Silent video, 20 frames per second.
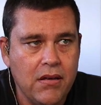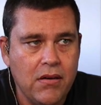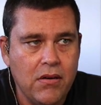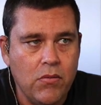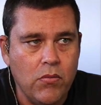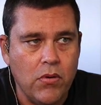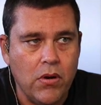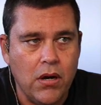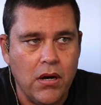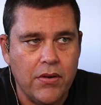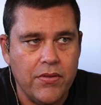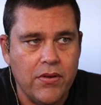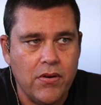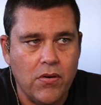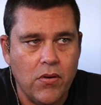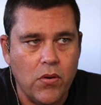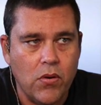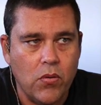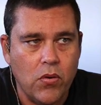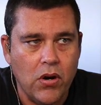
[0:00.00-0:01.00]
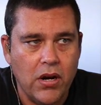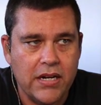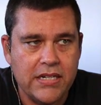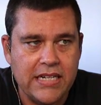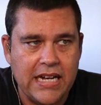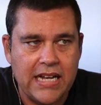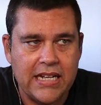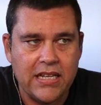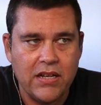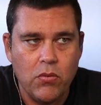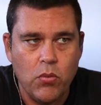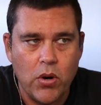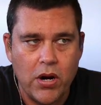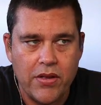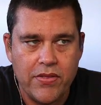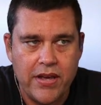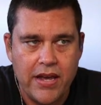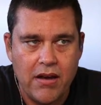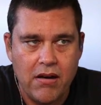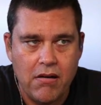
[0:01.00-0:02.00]
or exactly where
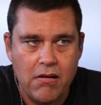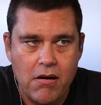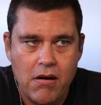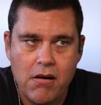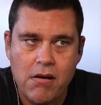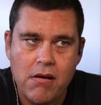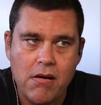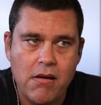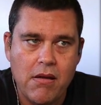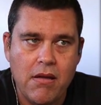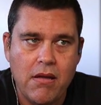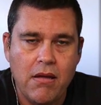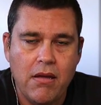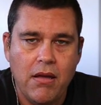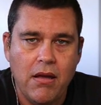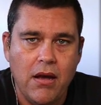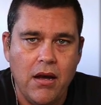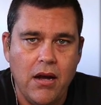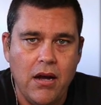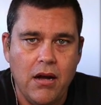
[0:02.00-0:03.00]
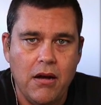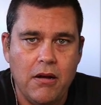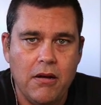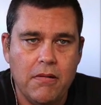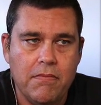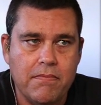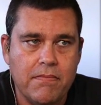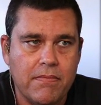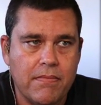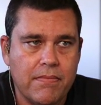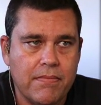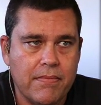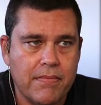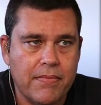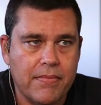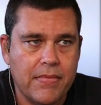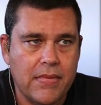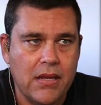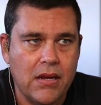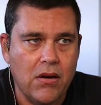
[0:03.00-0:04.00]
they are,
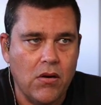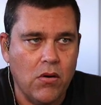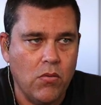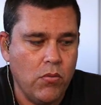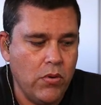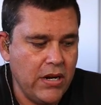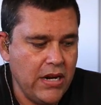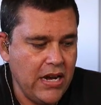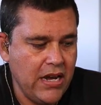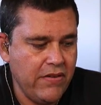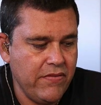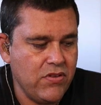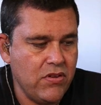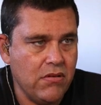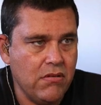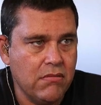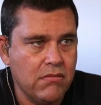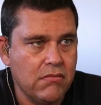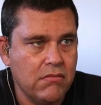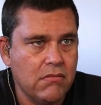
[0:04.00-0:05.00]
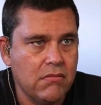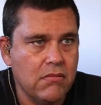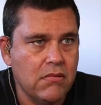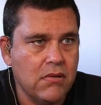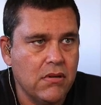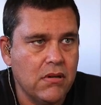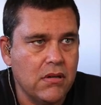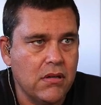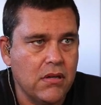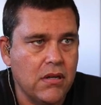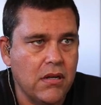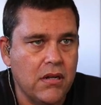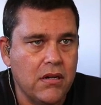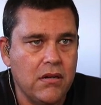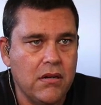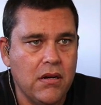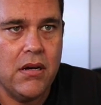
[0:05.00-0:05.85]
or what have you. And